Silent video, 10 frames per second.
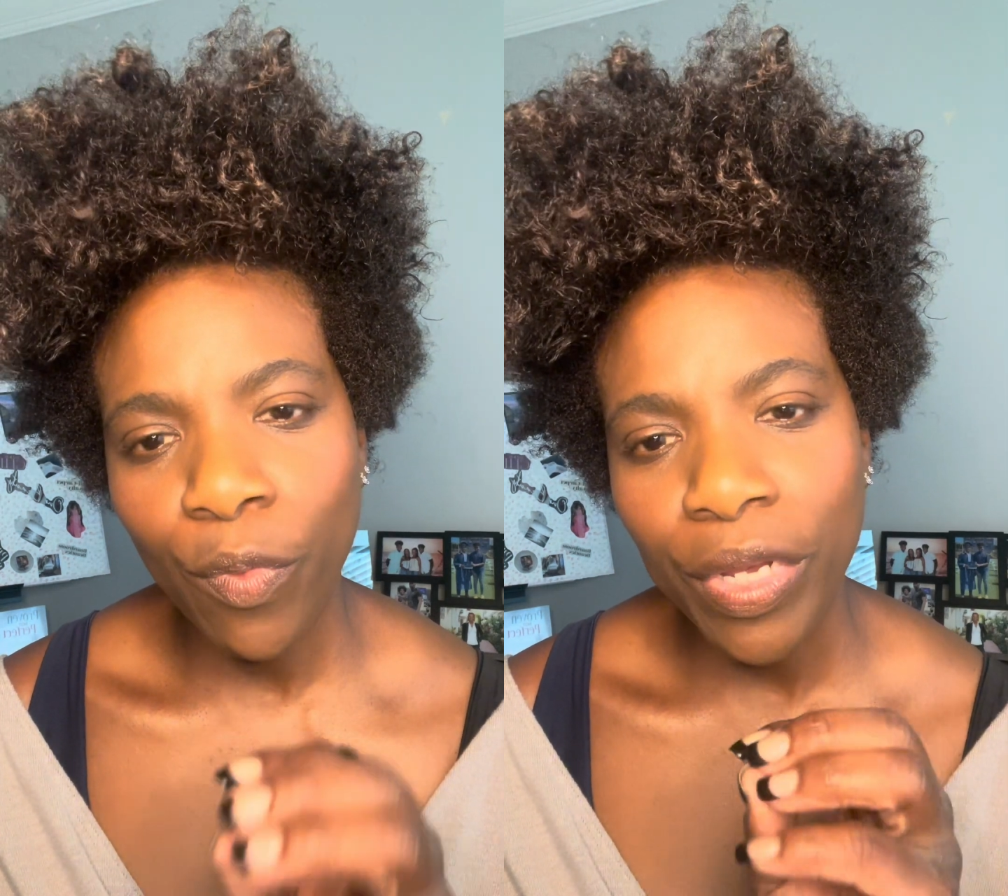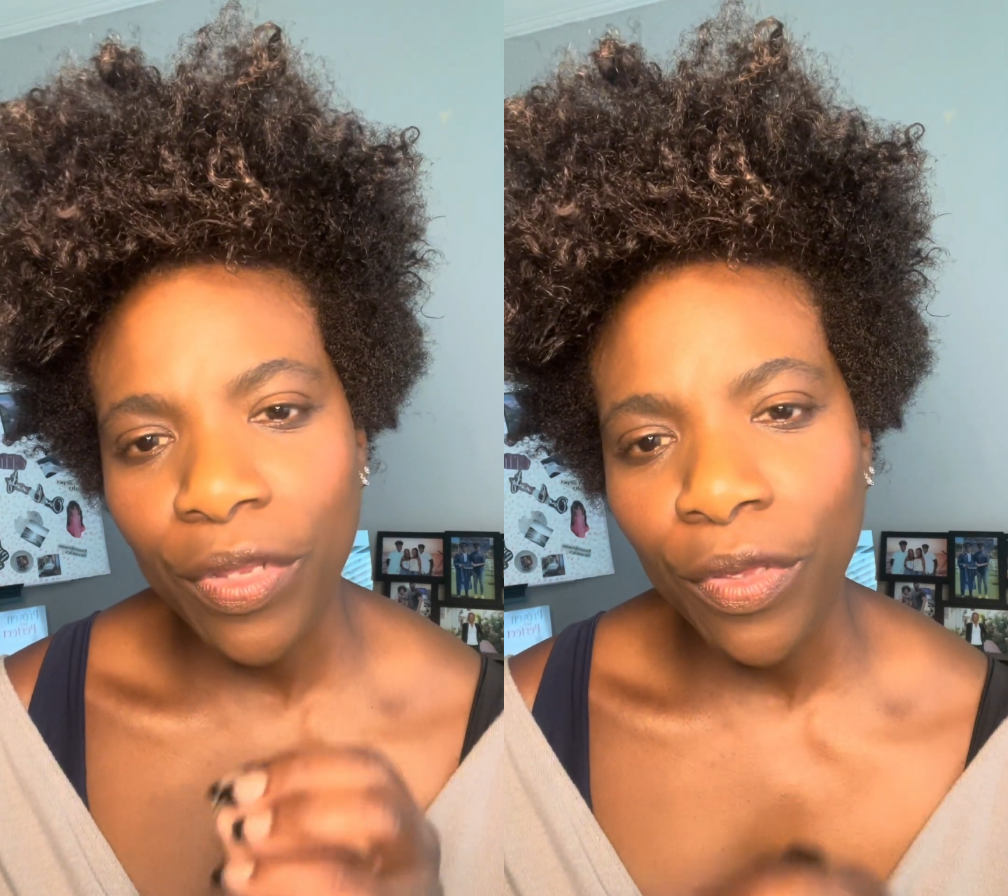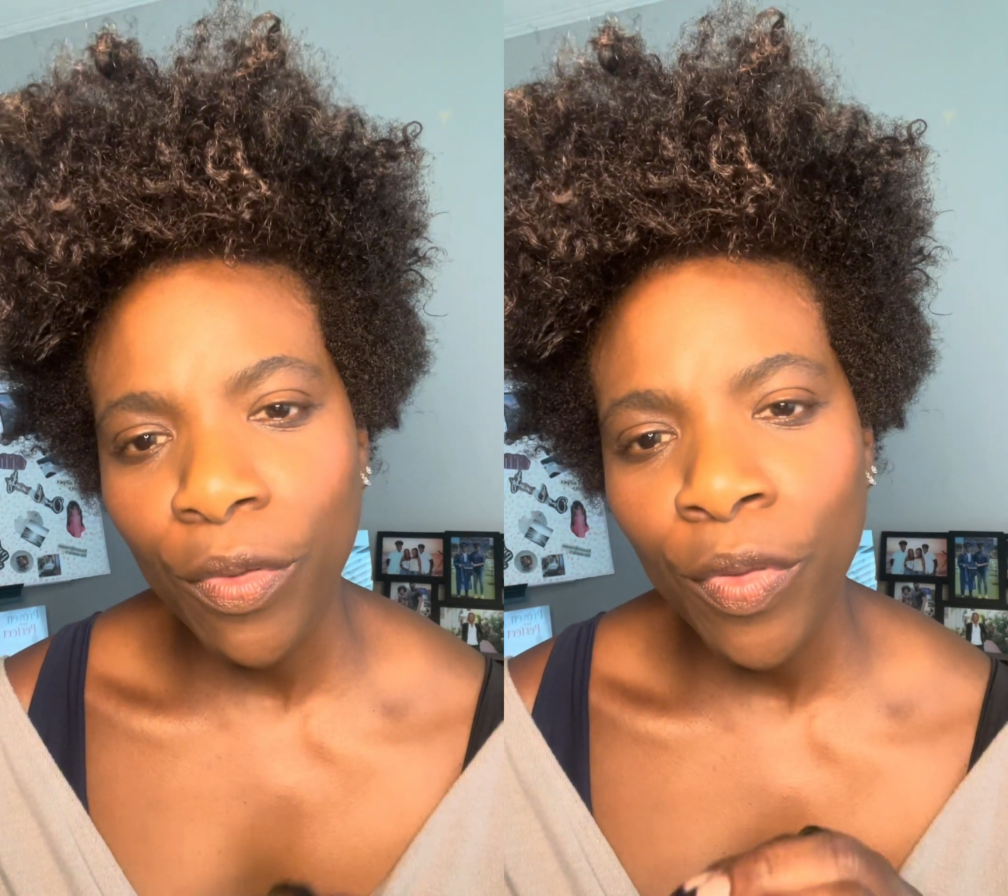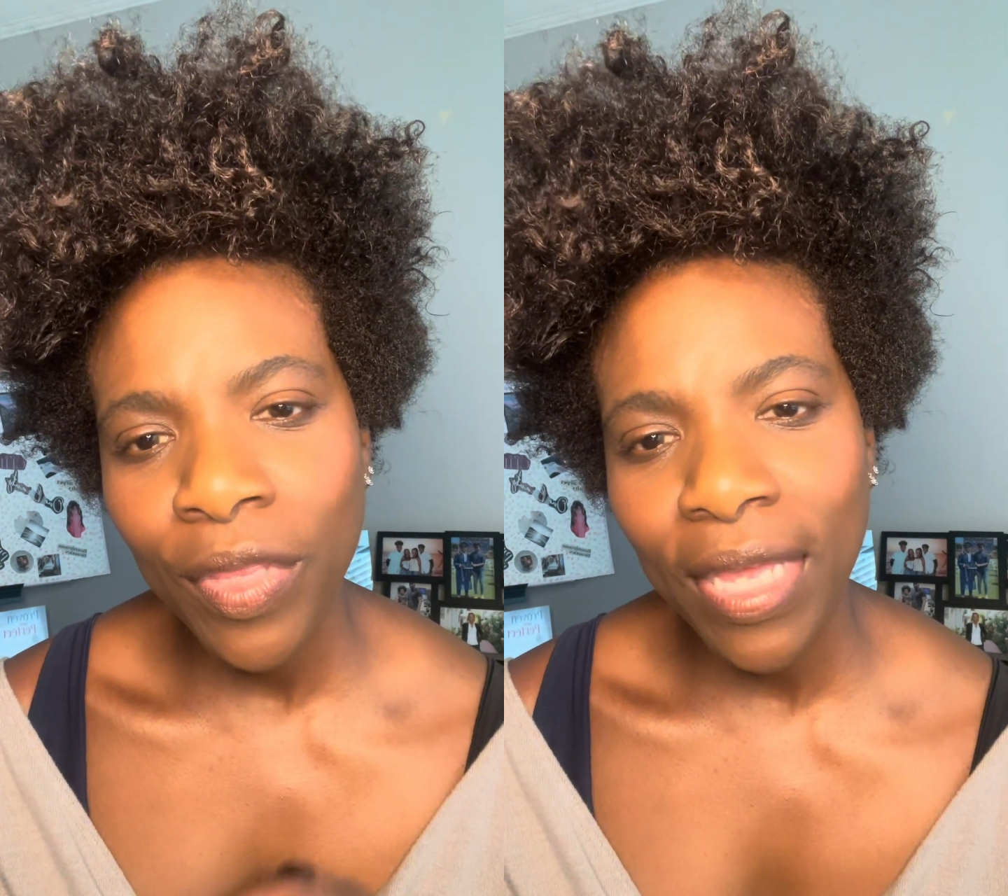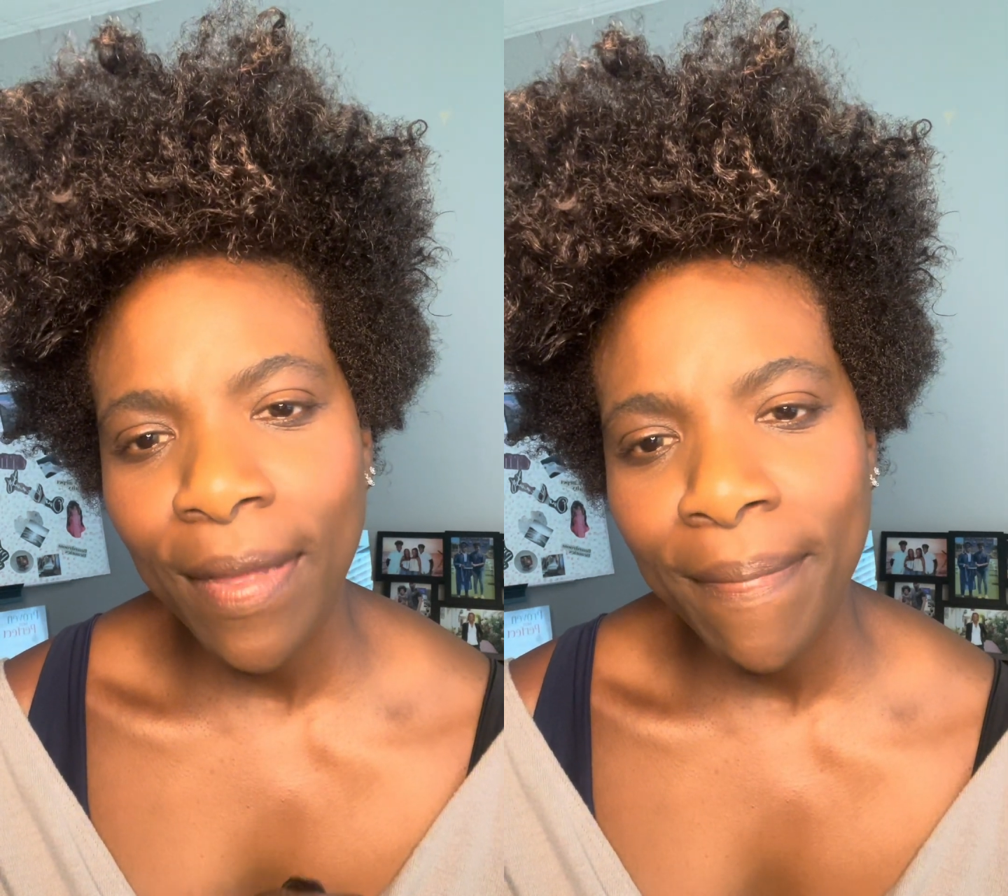when you
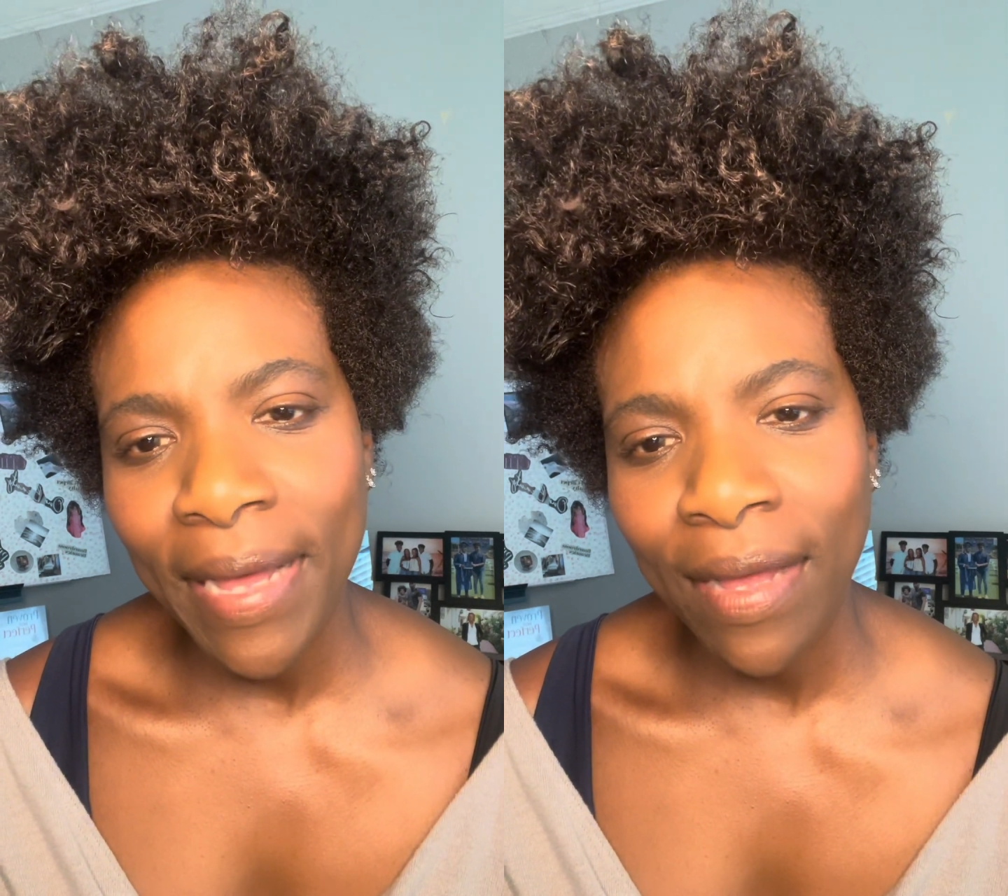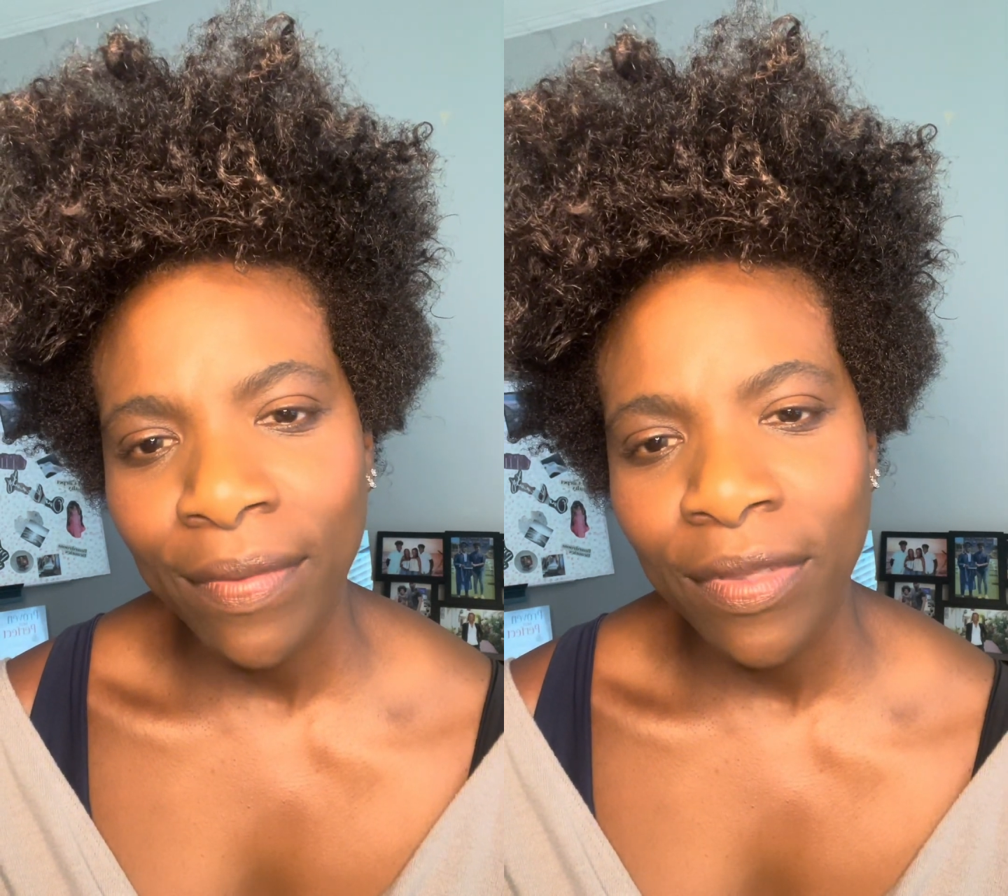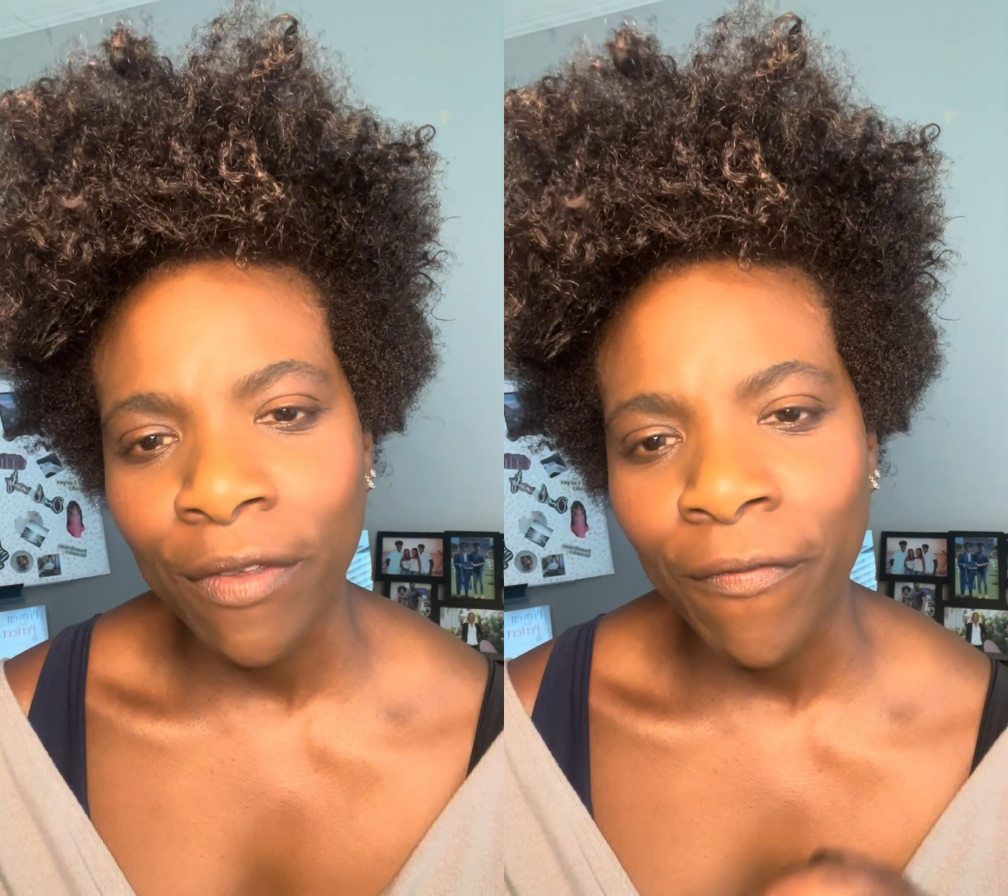think about the